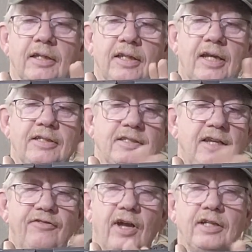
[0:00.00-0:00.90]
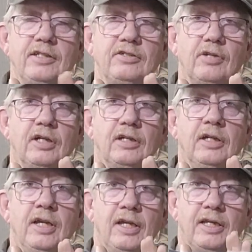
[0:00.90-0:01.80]
That safe action
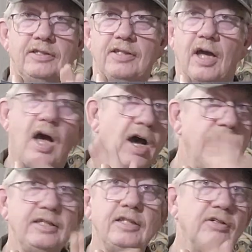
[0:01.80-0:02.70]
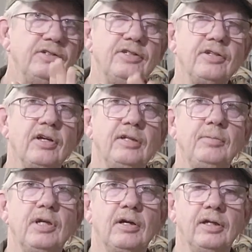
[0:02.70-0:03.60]
trigger is the ideal design
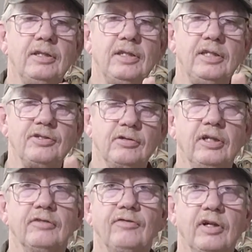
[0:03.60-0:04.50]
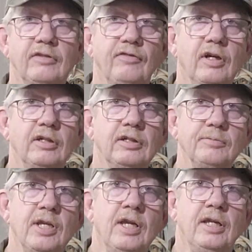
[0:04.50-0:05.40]
behind these striker fired
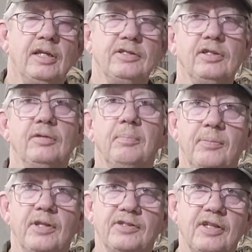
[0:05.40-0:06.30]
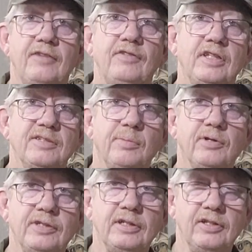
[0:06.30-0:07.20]
firearms. Is the safety is
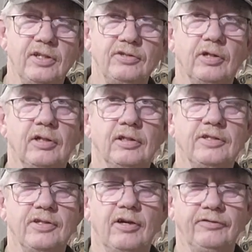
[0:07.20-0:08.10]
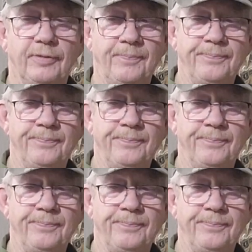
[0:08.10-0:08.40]
built into the trigger itself.